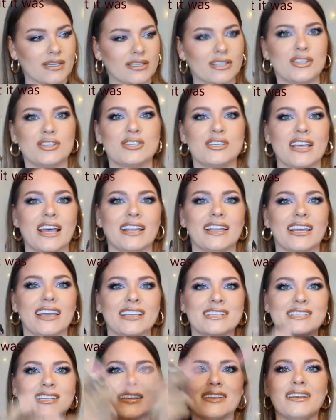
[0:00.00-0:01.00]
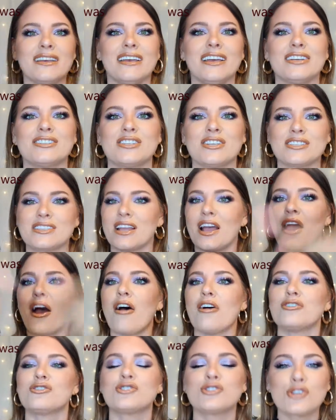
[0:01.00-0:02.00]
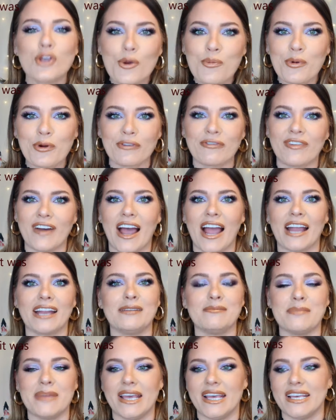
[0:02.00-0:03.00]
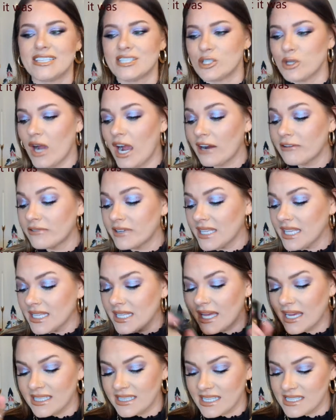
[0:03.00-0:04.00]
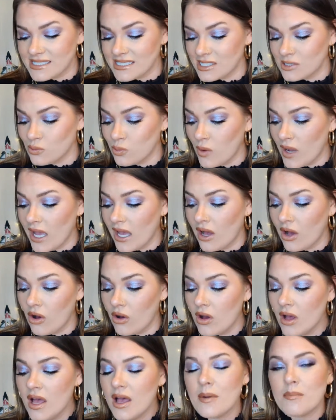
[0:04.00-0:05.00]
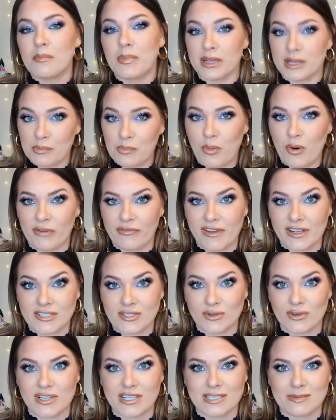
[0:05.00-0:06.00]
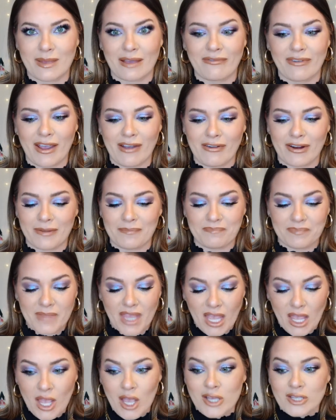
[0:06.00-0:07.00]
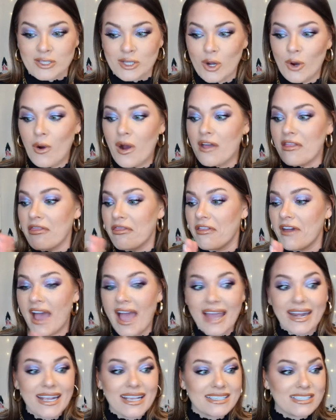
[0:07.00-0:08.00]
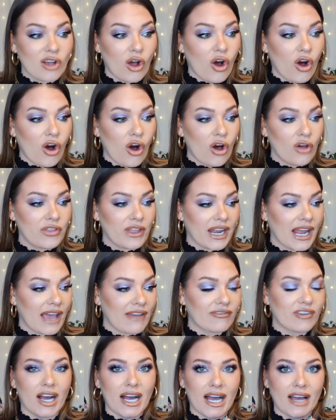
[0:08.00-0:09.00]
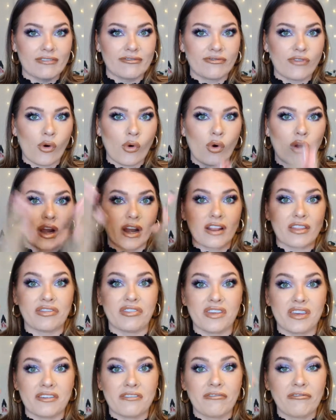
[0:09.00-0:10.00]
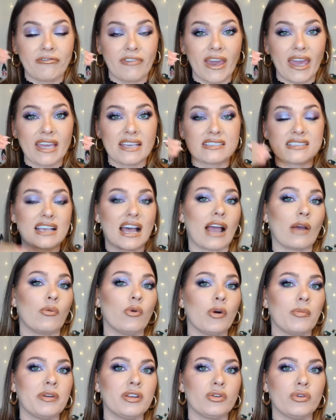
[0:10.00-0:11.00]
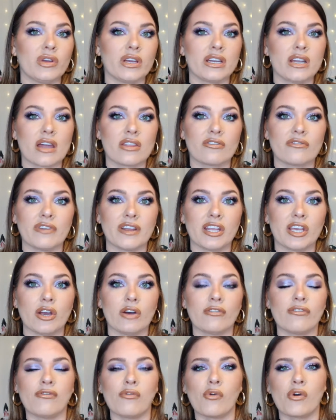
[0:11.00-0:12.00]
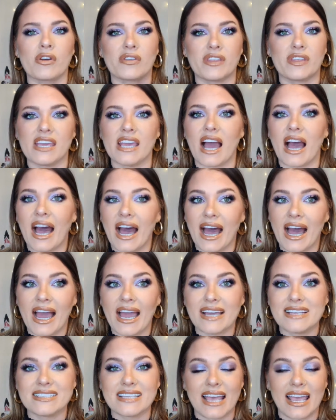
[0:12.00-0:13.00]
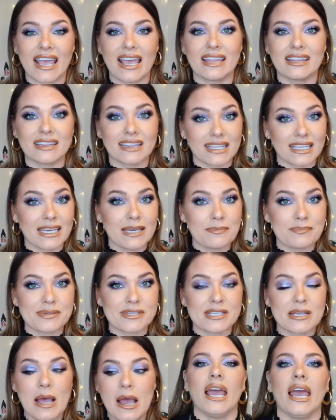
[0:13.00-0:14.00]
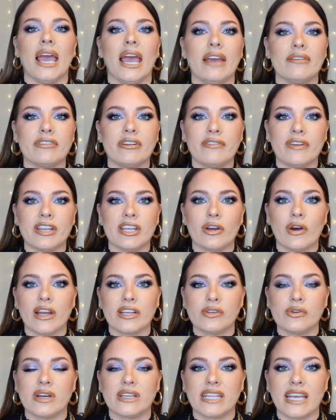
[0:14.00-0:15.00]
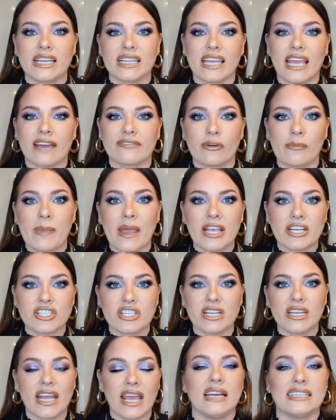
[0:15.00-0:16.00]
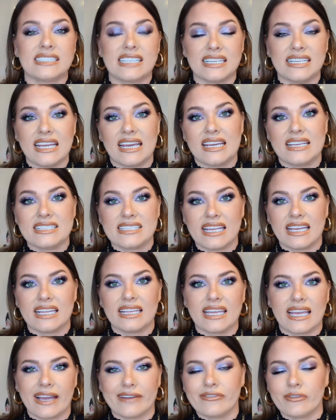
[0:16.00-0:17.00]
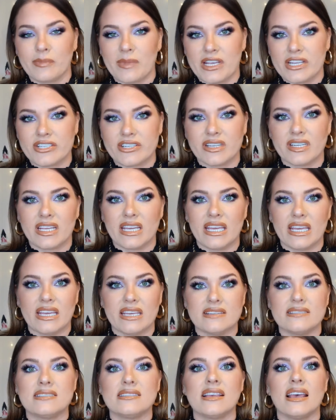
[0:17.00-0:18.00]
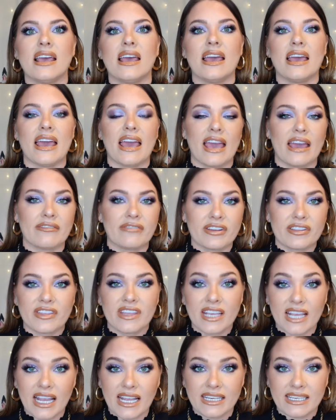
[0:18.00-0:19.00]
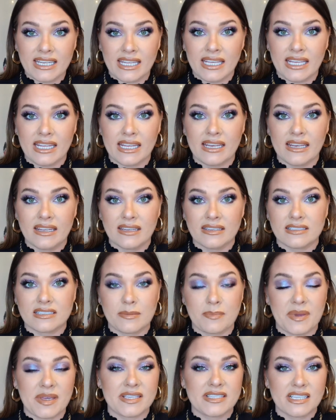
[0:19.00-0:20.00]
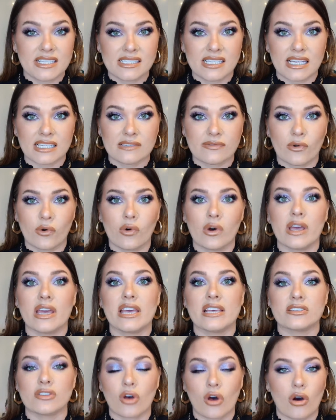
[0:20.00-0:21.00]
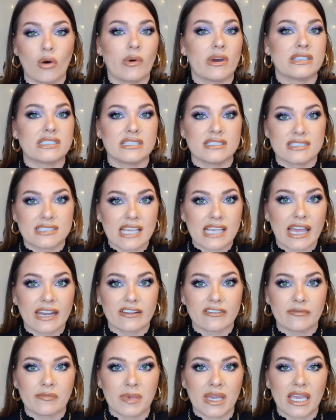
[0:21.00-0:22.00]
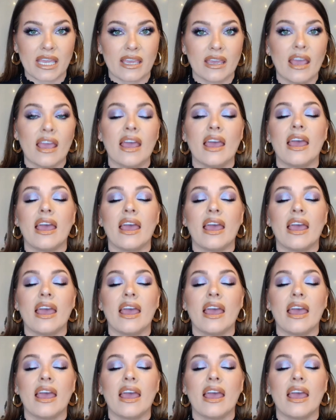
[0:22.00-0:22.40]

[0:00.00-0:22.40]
Do you see that? Like it's just super fine mist. So I really like this as well, but the Porefessional is my favorite. So that is all that I've got for the face. I will be doing another video for the eyes and lips. Every video I do a daily affirmation. Today's daily affirmation is, everything I need to be successful is always inside of me.